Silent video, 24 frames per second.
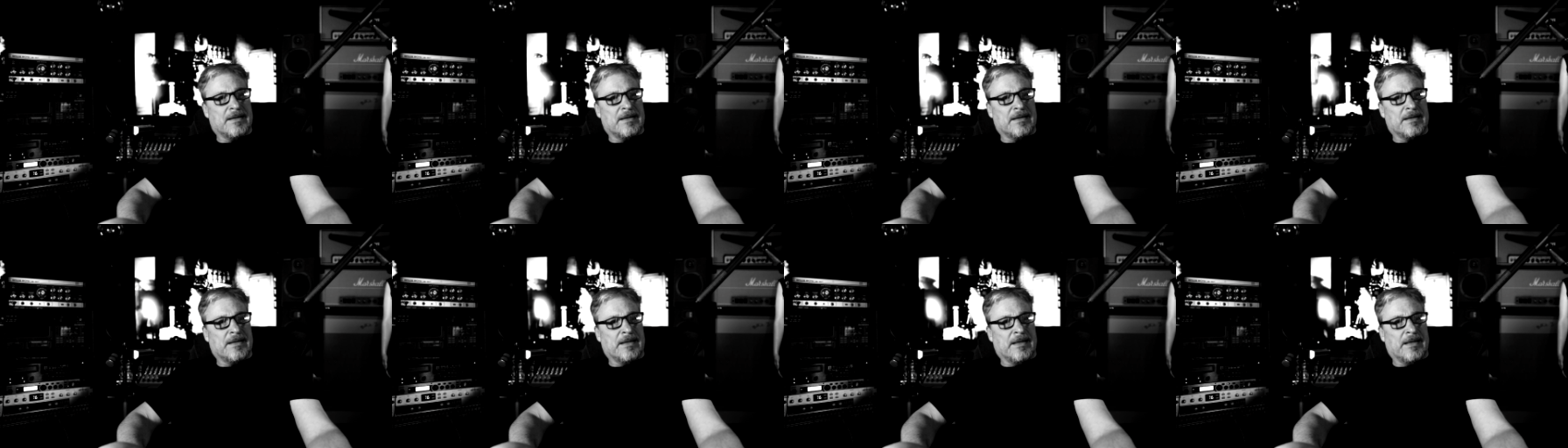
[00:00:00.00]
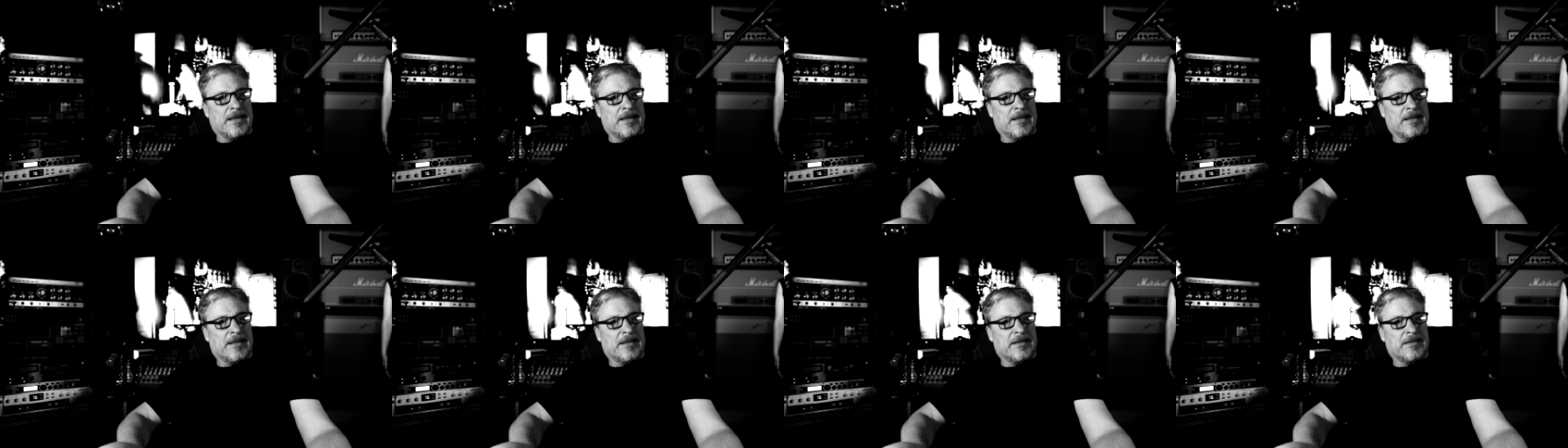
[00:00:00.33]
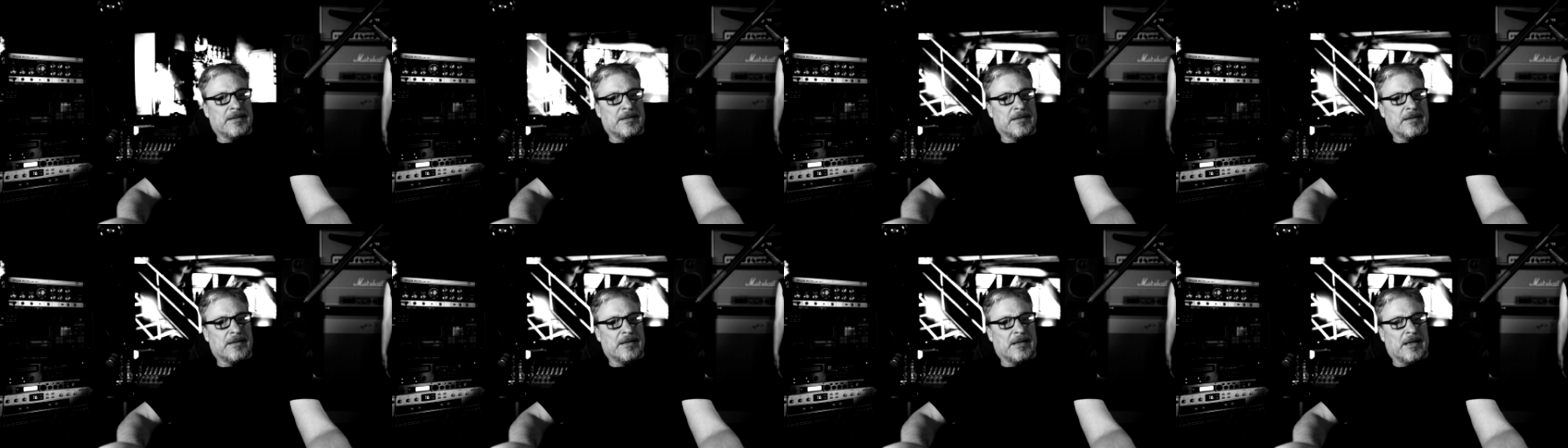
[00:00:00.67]

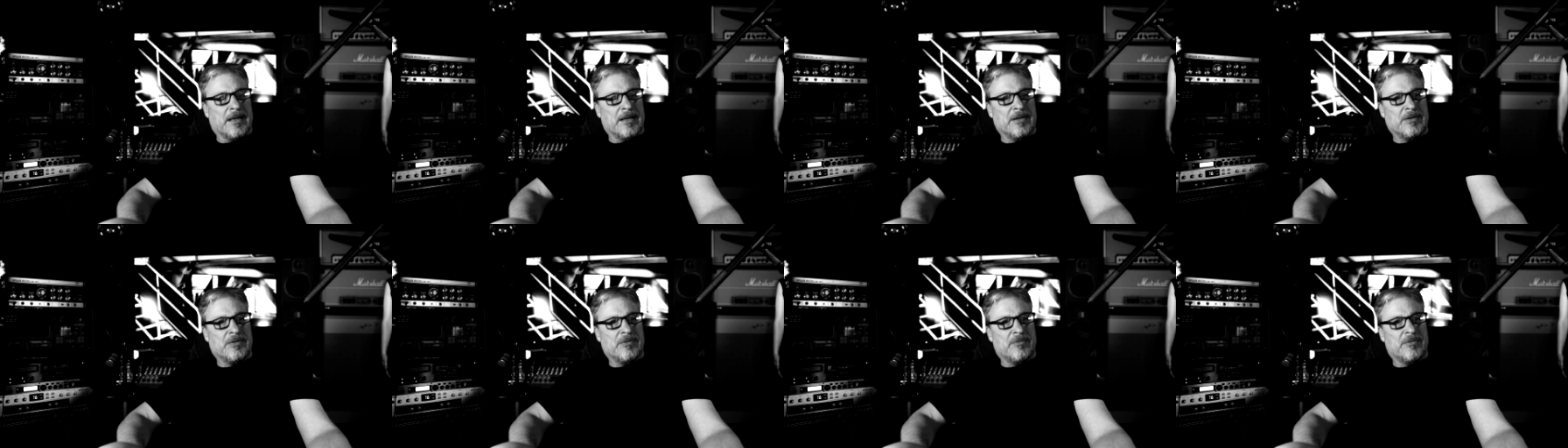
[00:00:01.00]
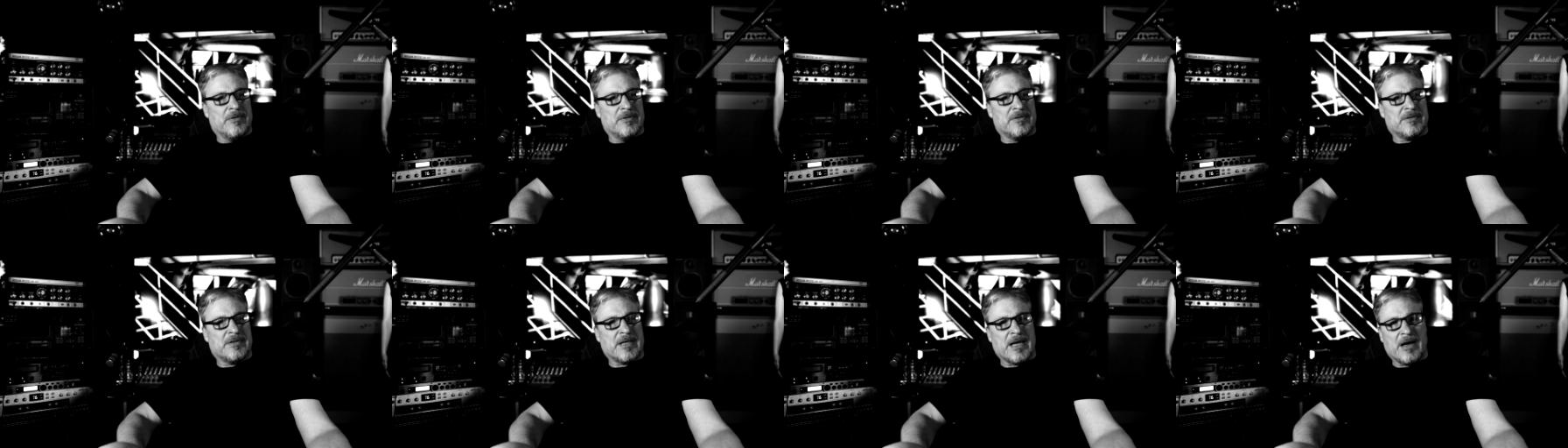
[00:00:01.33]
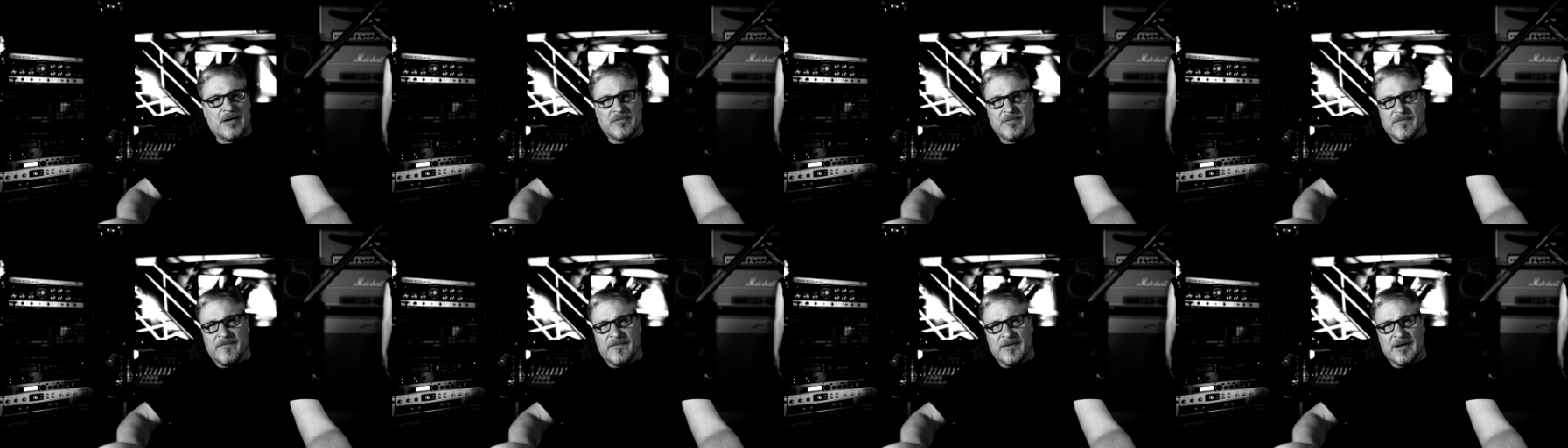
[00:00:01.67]
And I do the
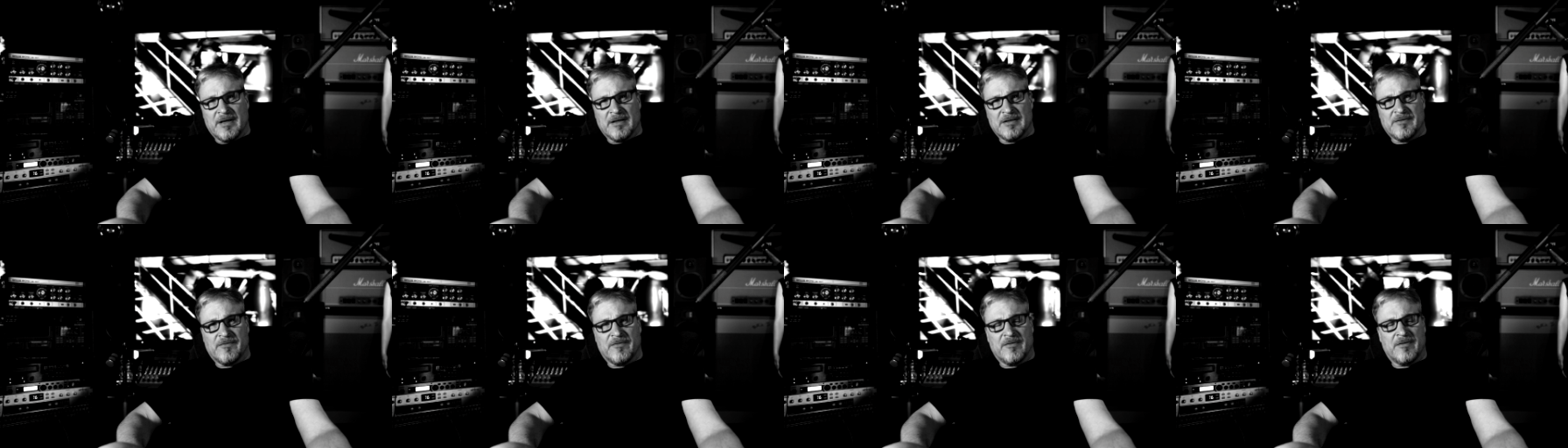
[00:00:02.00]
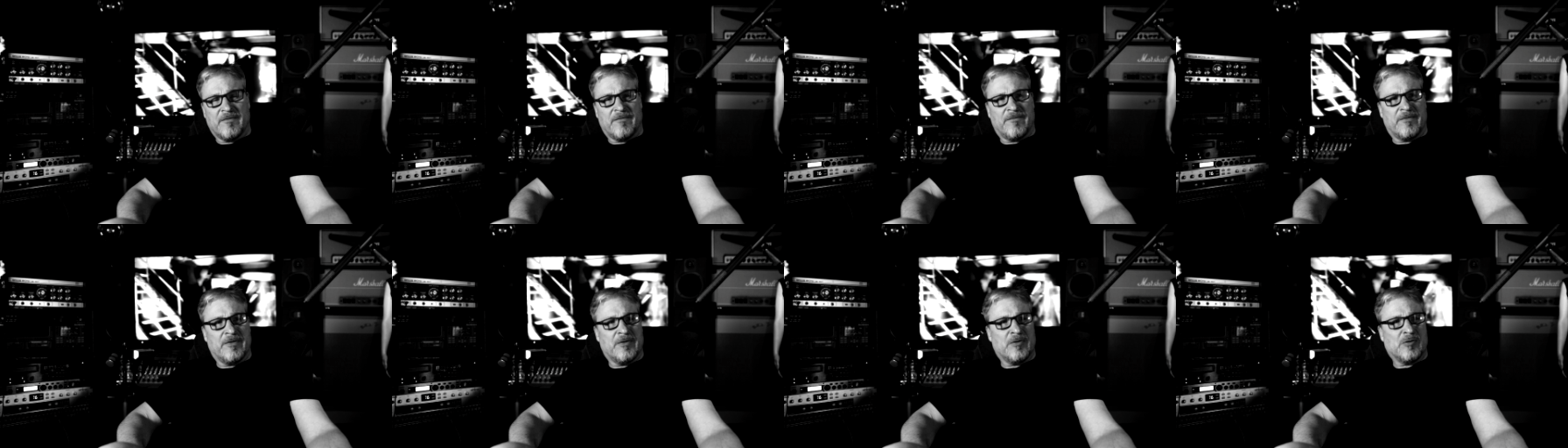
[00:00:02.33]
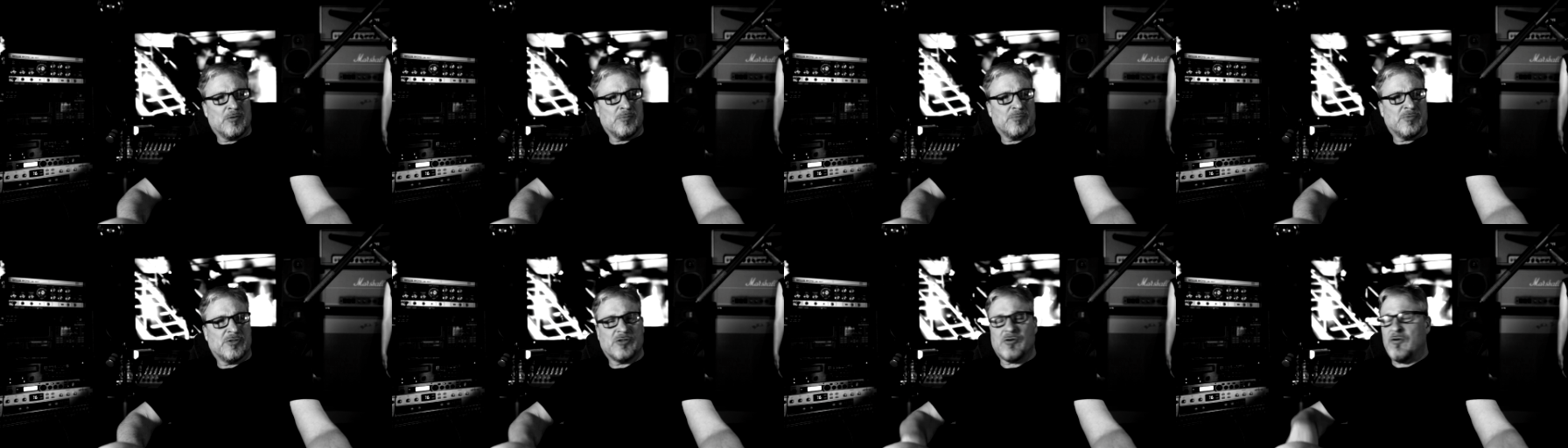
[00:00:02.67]
sound effects for the
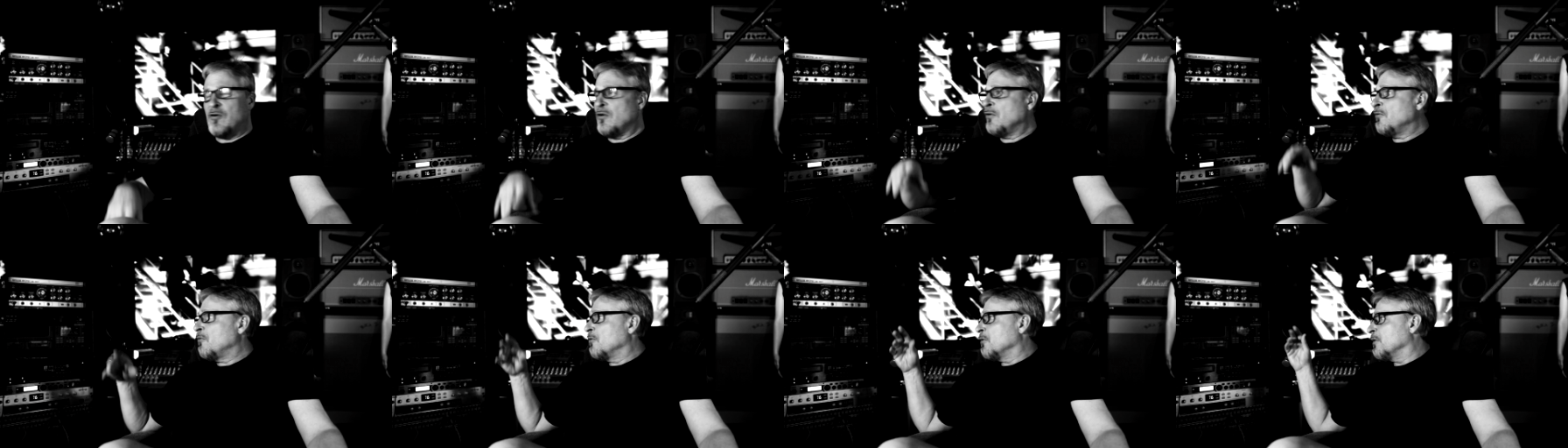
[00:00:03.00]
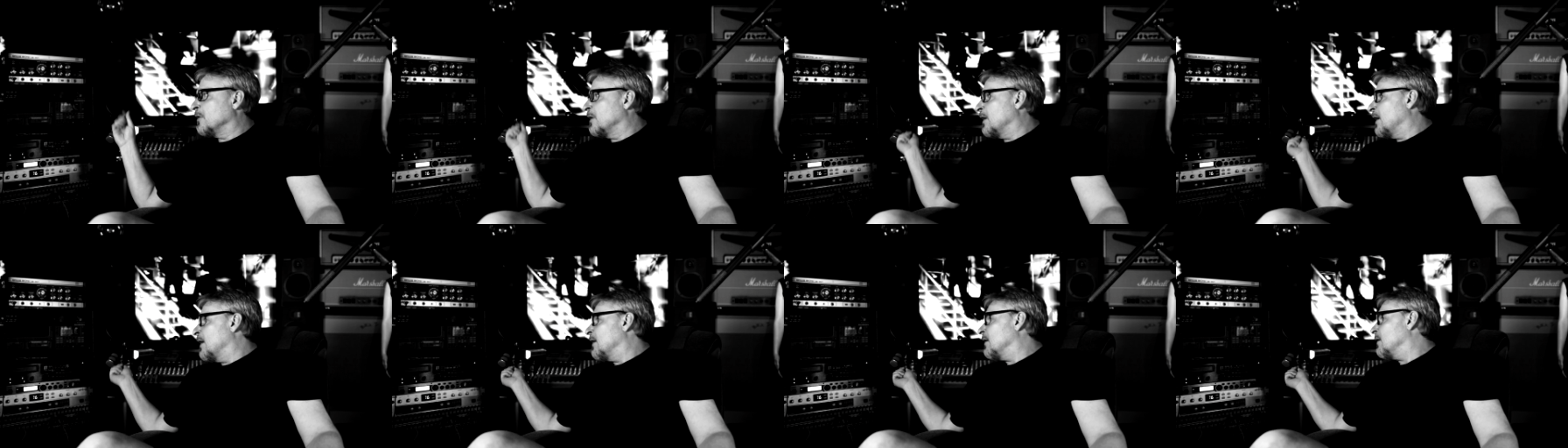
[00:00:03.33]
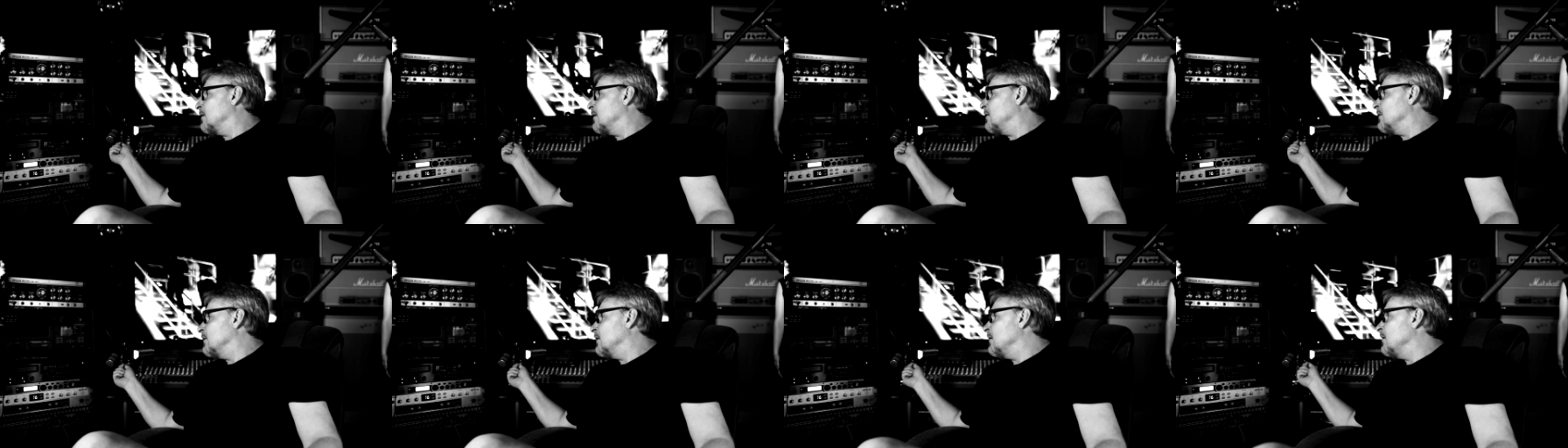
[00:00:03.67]
films all
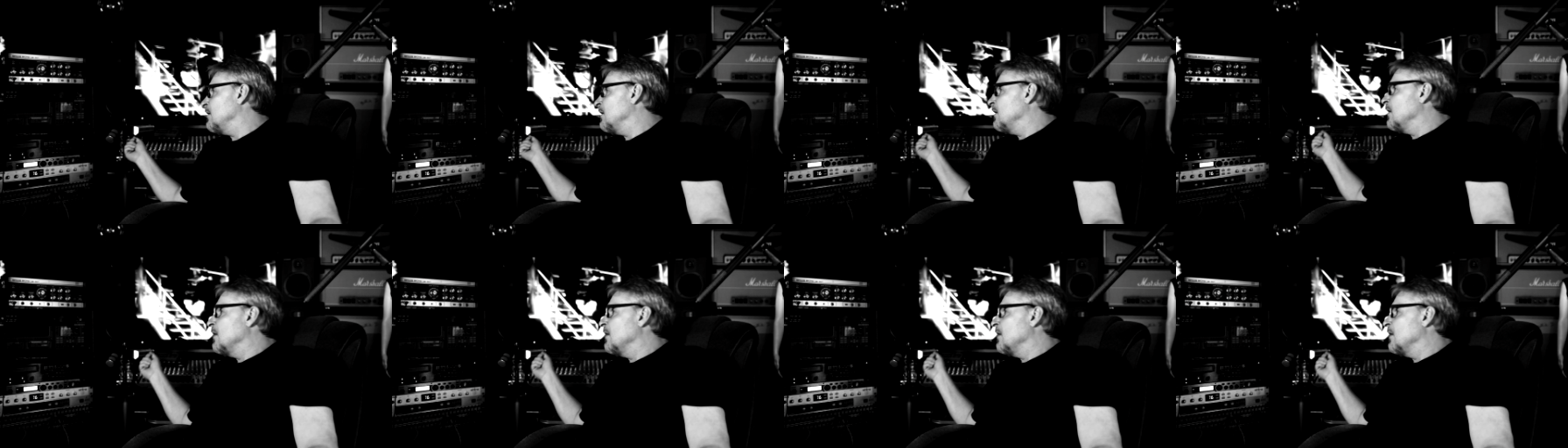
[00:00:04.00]
organically.